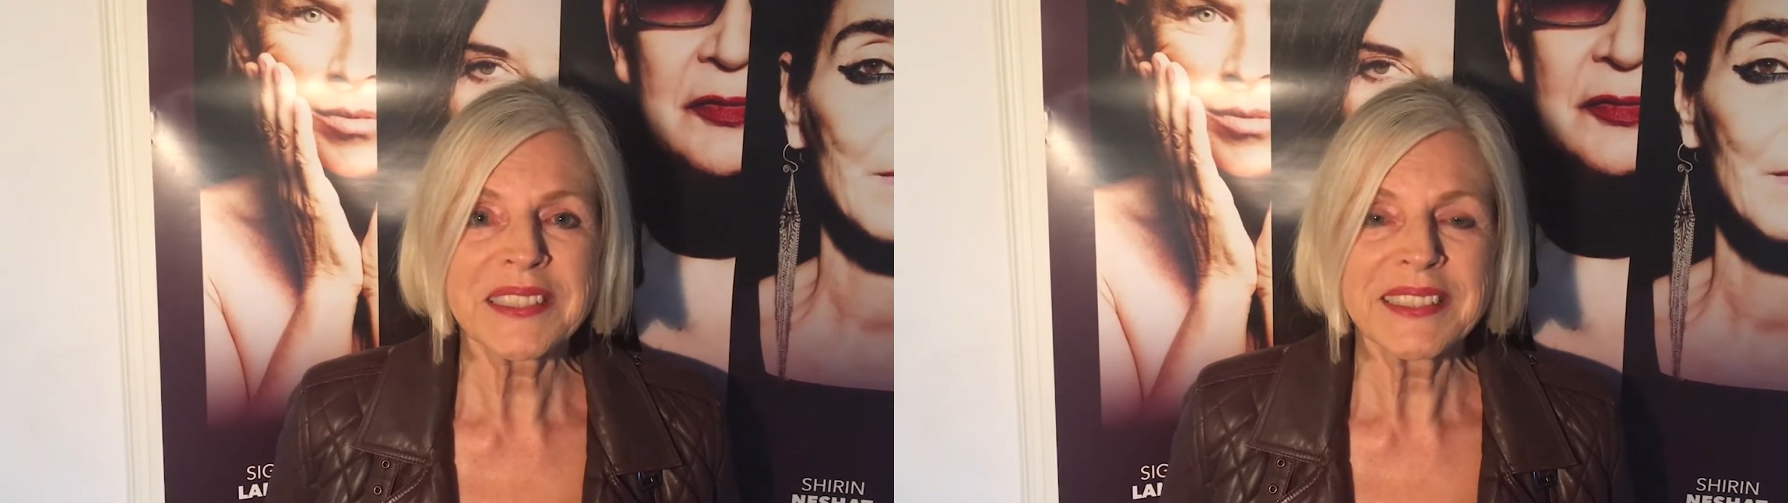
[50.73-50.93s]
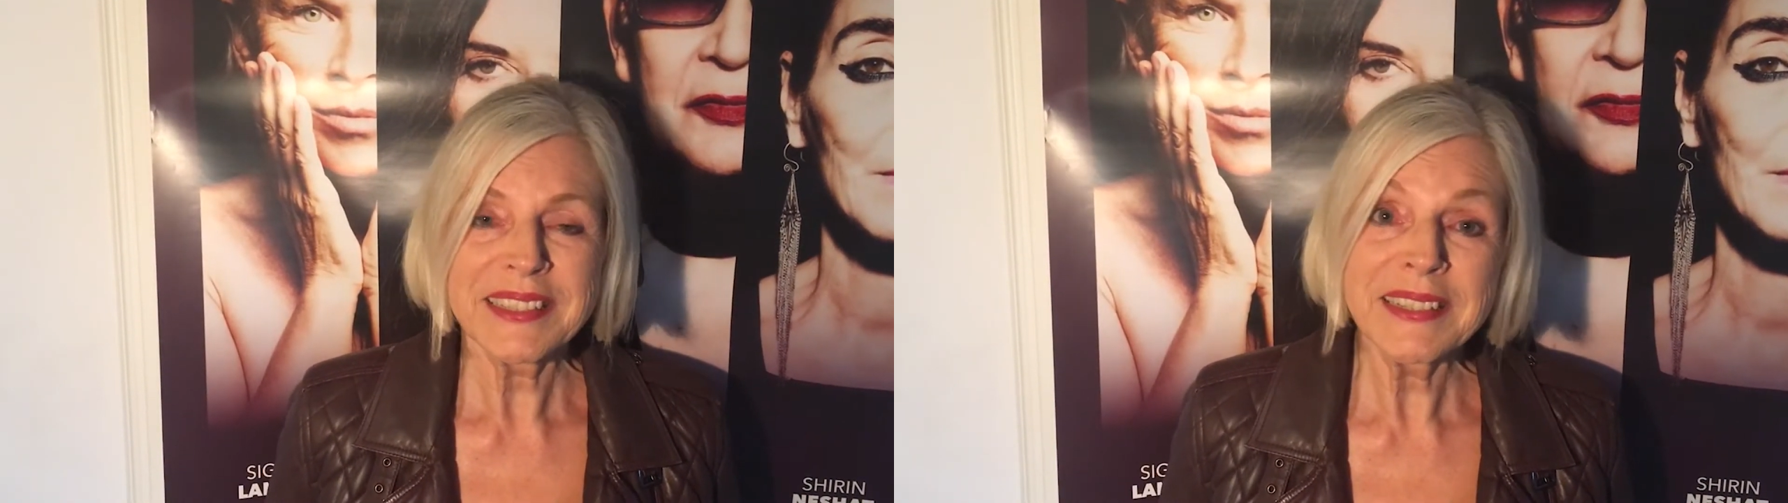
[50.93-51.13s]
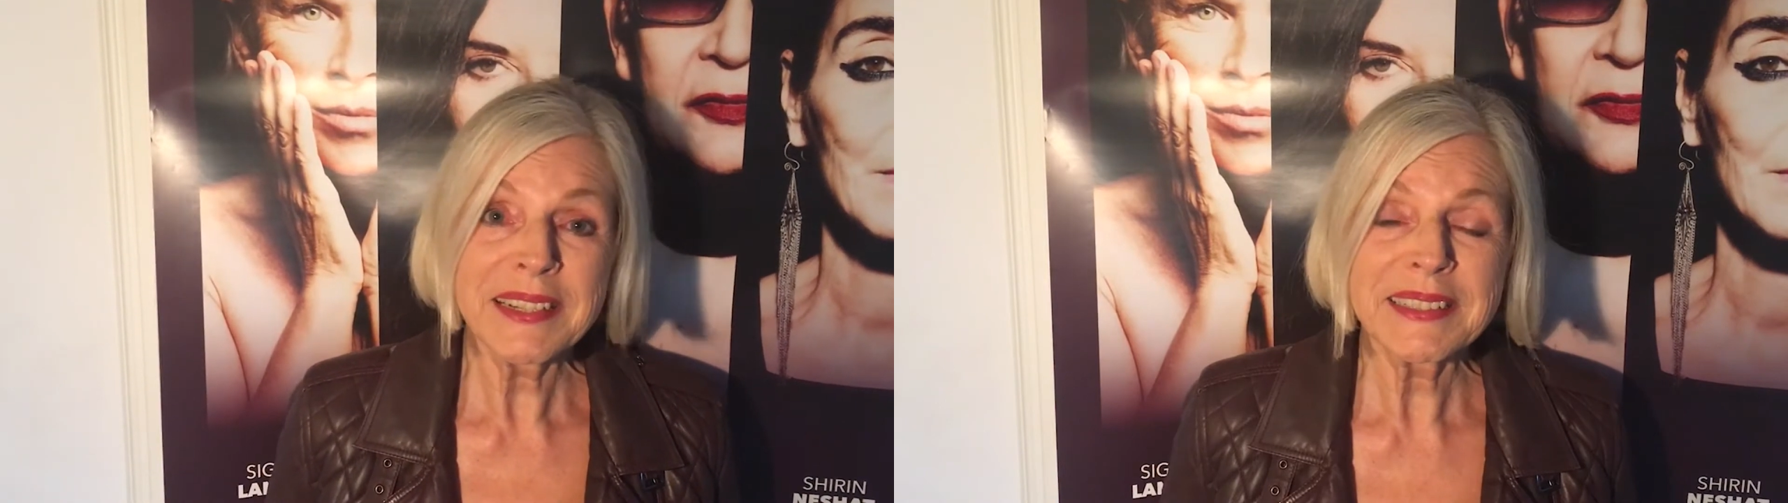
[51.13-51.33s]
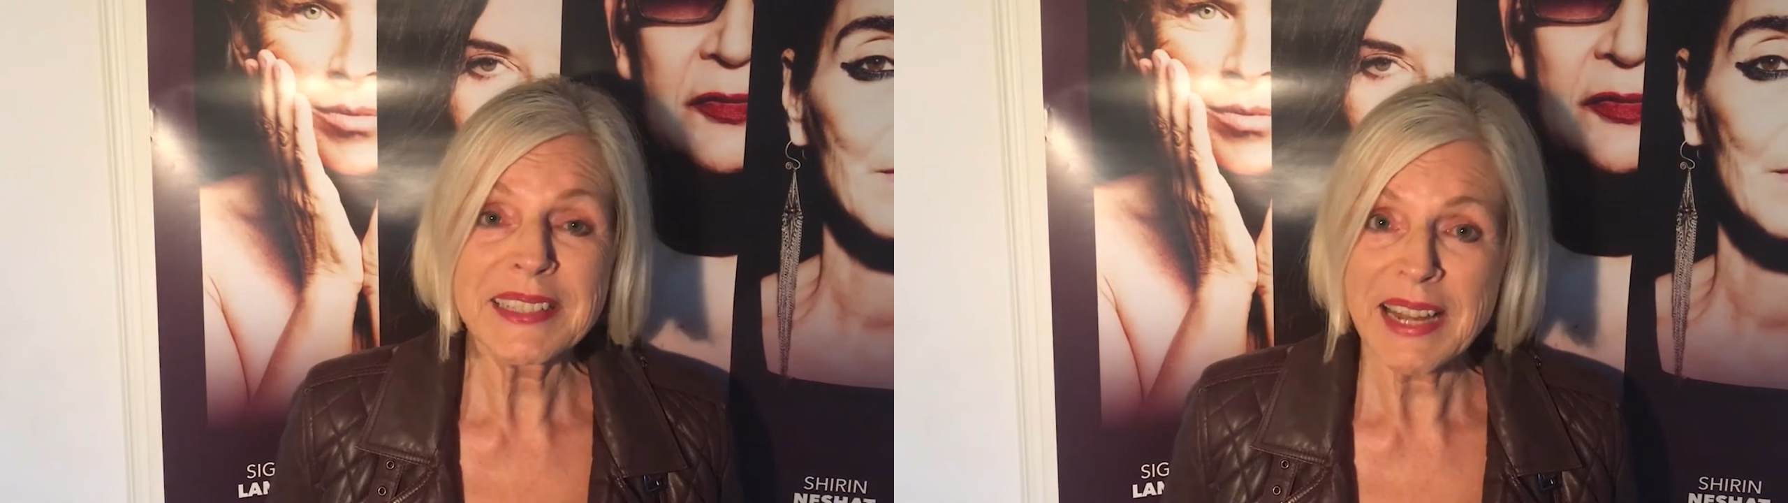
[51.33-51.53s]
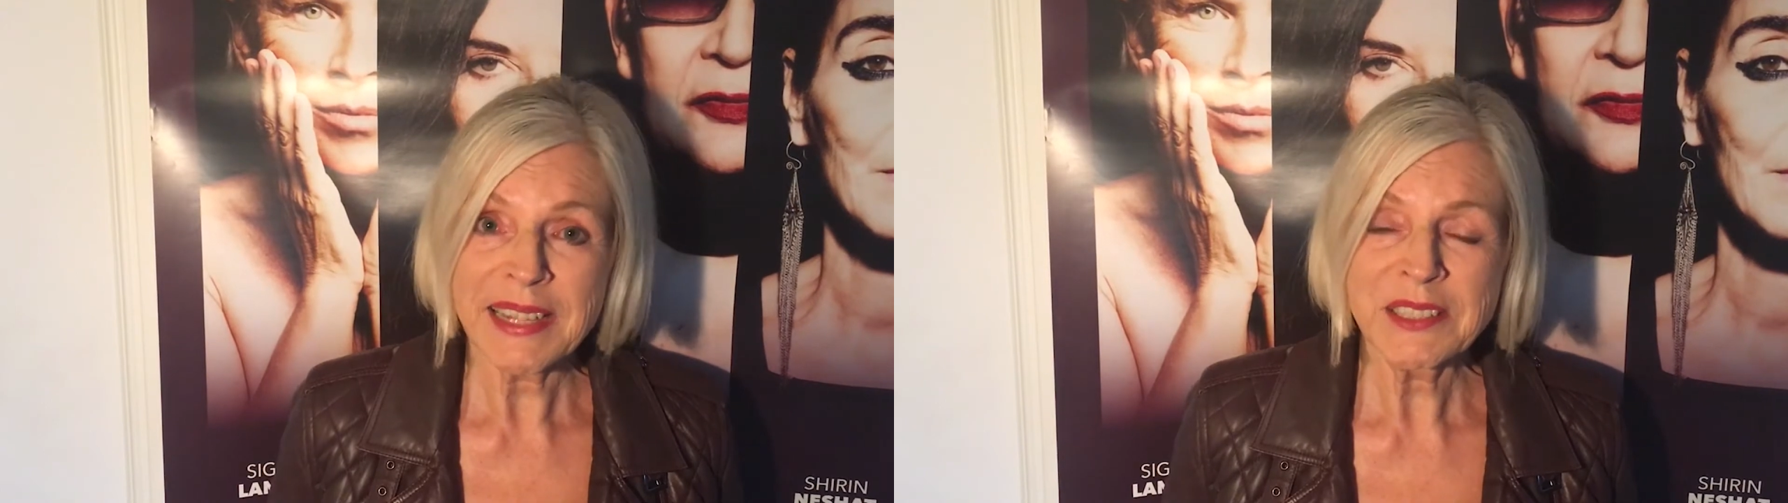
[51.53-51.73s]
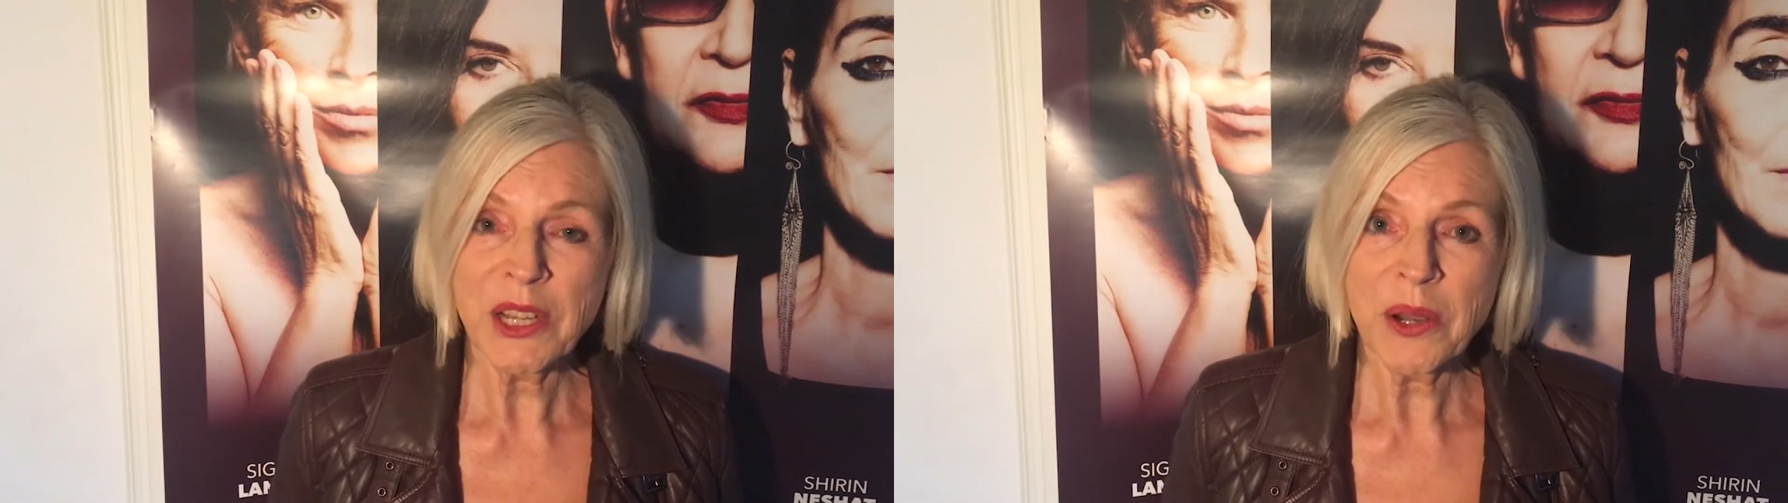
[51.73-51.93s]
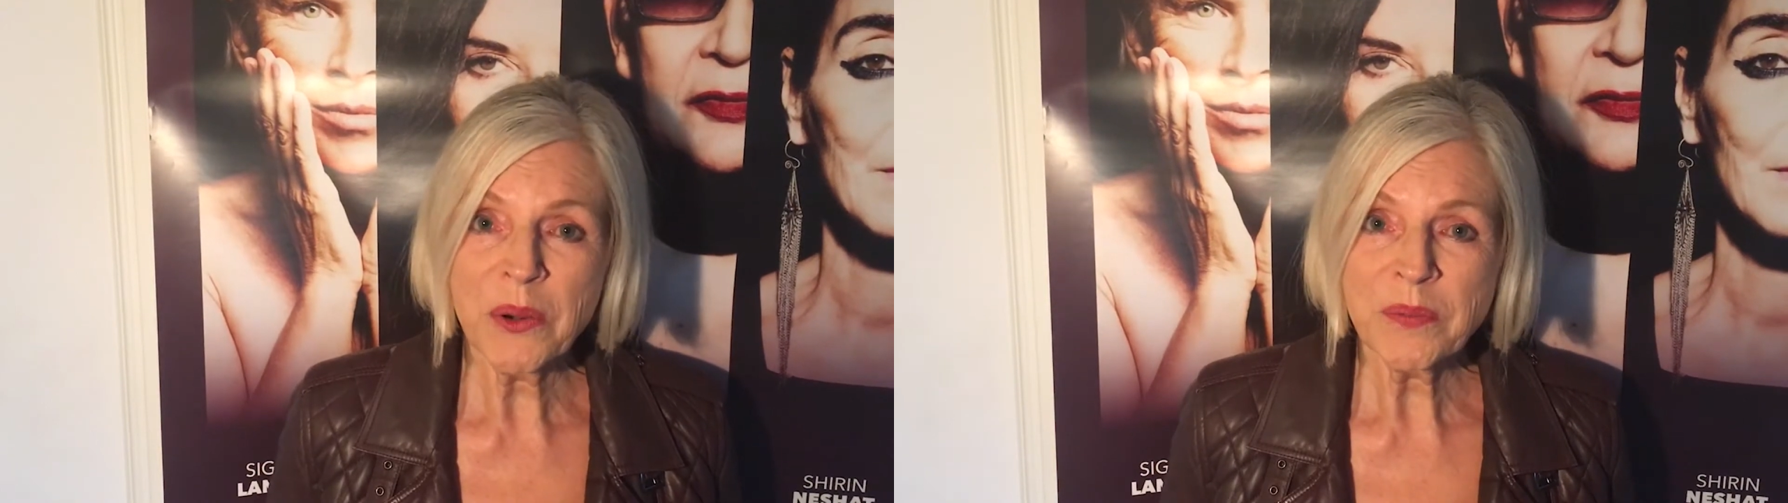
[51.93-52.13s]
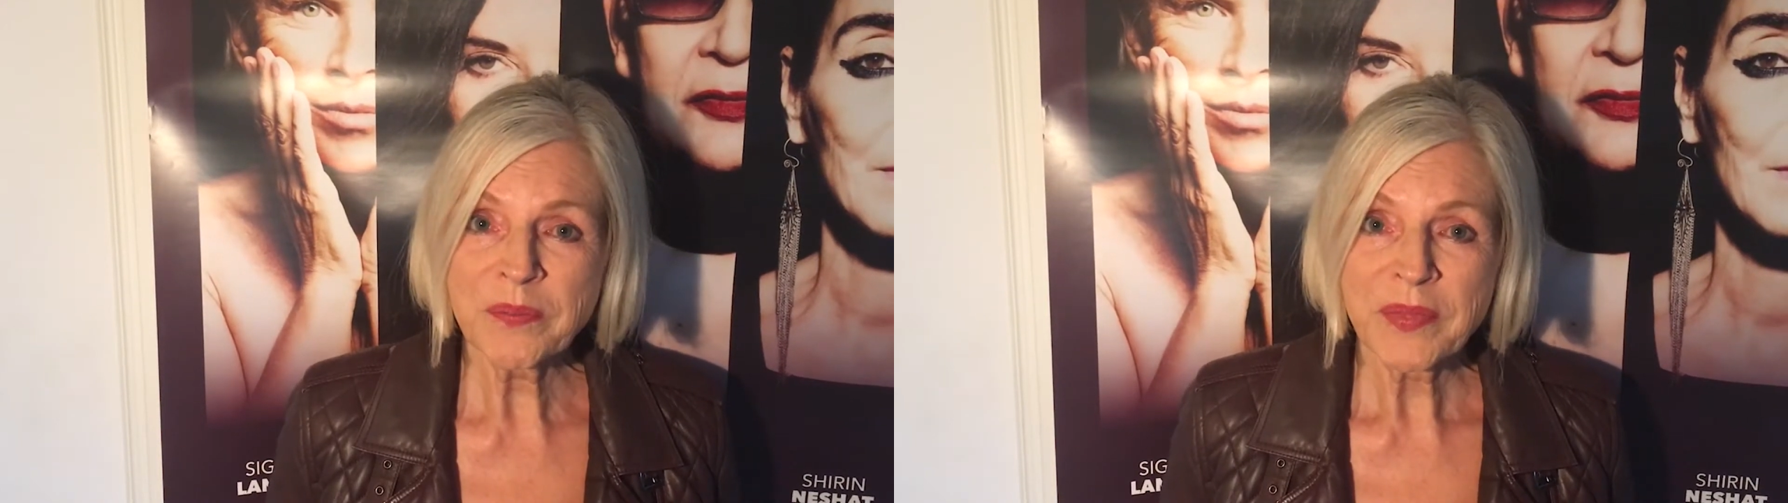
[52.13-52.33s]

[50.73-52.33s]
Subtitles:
Sigalit Landau,